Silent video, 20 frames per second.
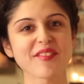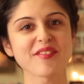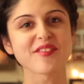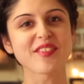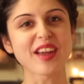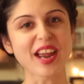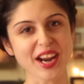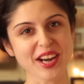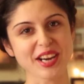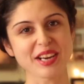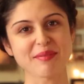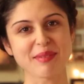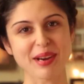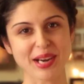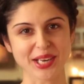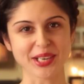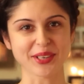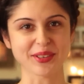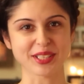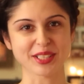a very
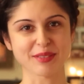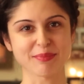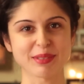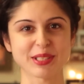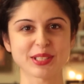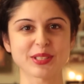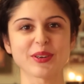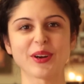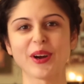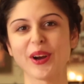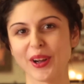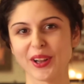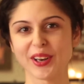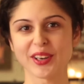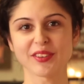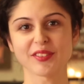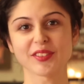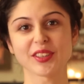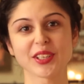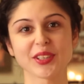Merry Christmas to
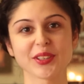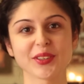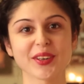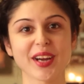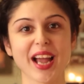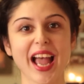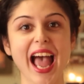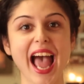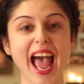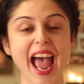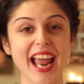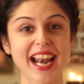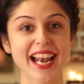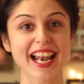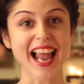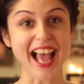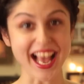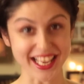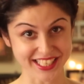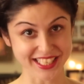all of you. And
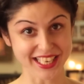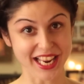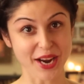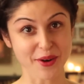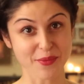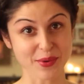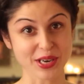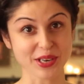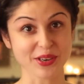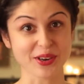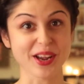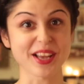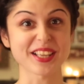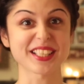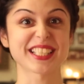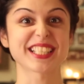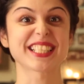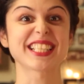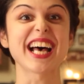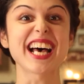last night we
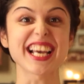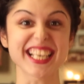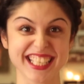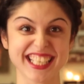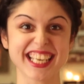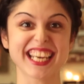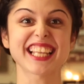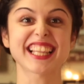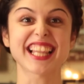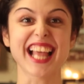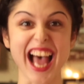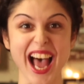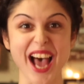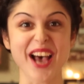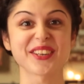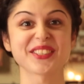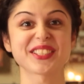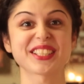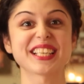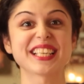crossed
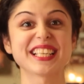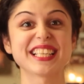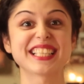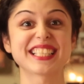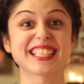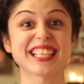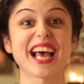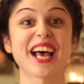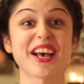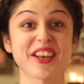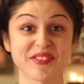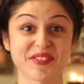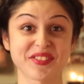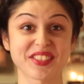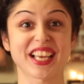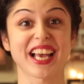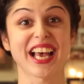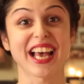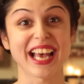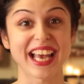30,000
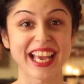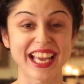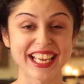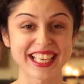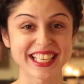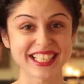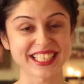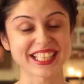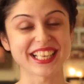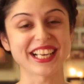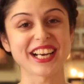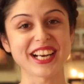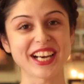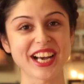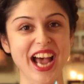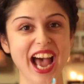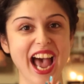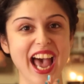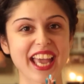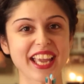subs, guys.
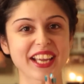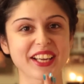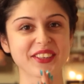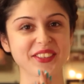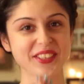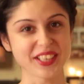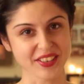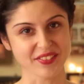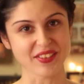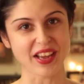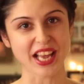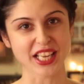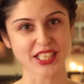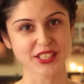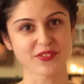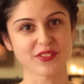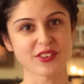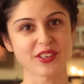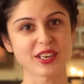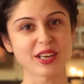I couldn't have
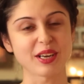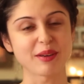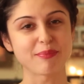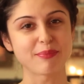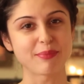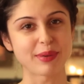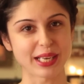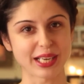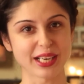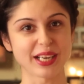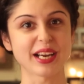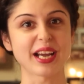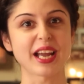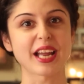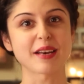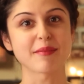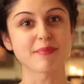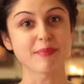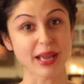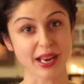asked for a bigger
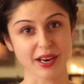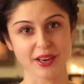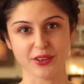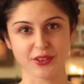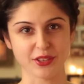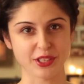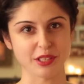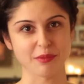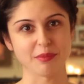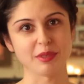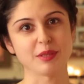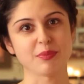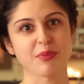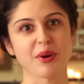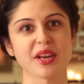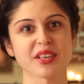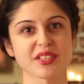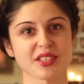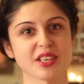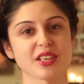and better Christmas
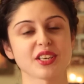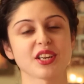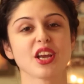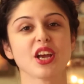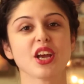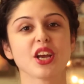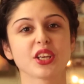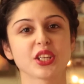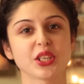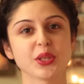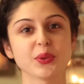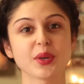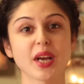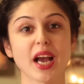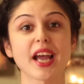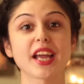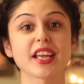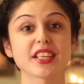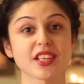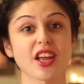present. You
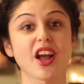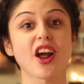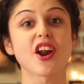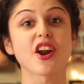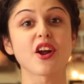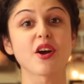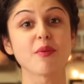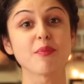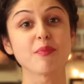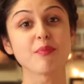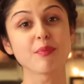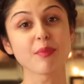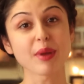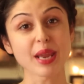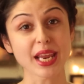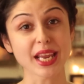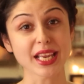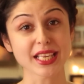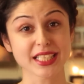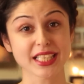guys are
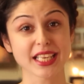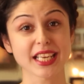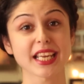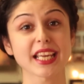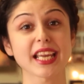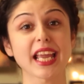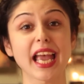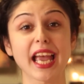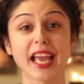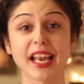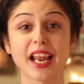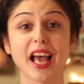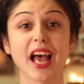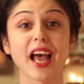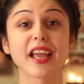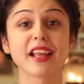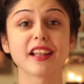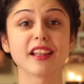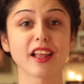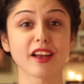amazing and
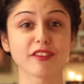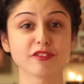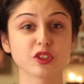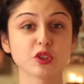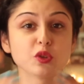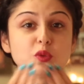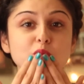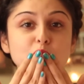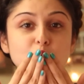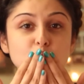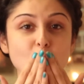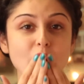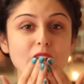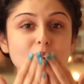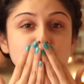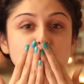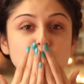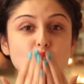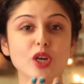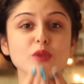I love you.
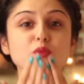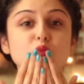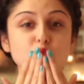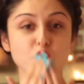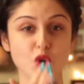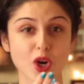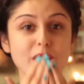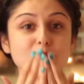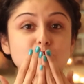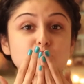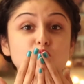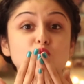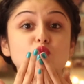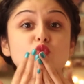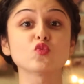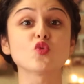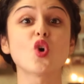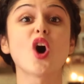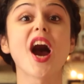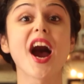Mwah, mwah, mwah,
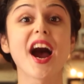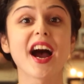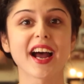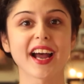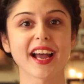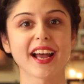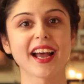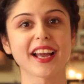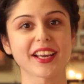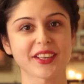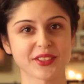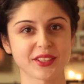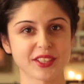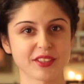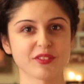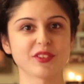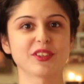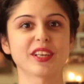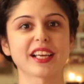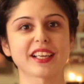mwah. I could
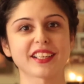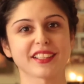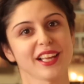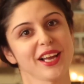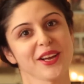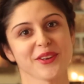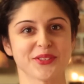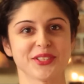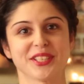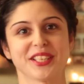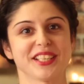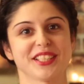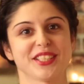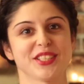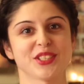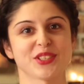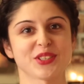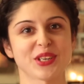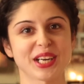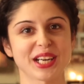give you like 1,000
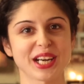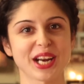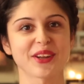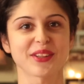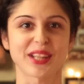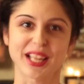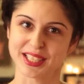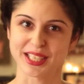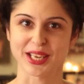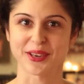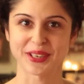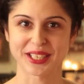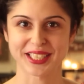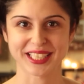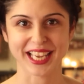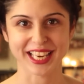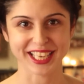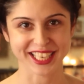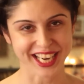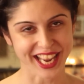kisses right now. That's how
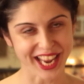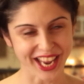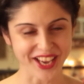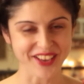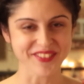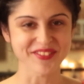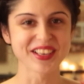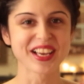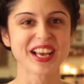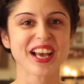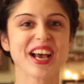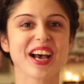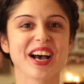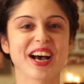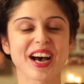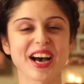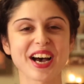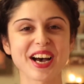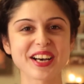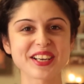excited I
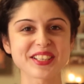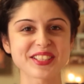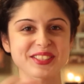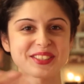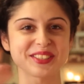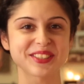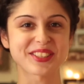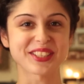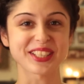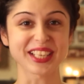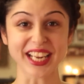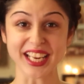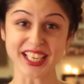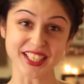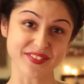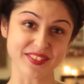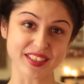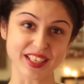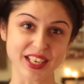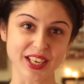am. So
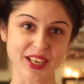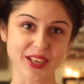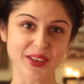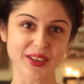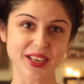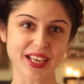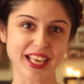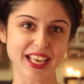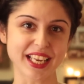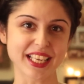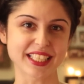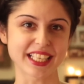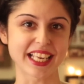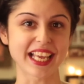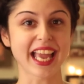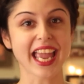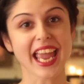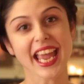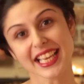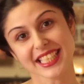today's video is
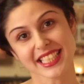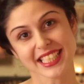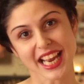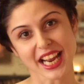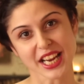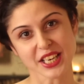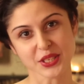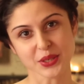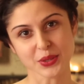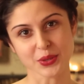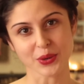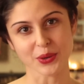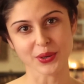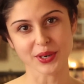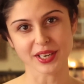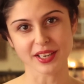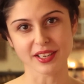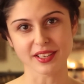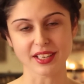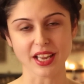a hairstyle
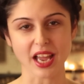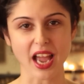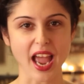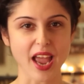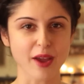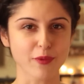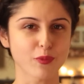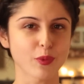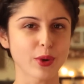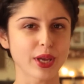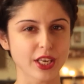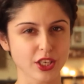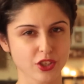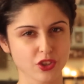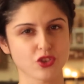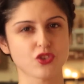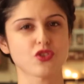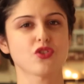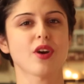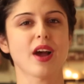tutorial. Now I've waited
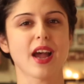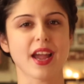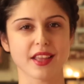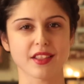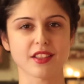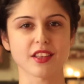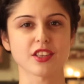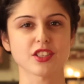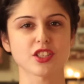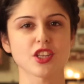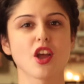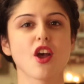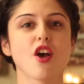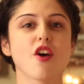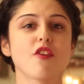to try this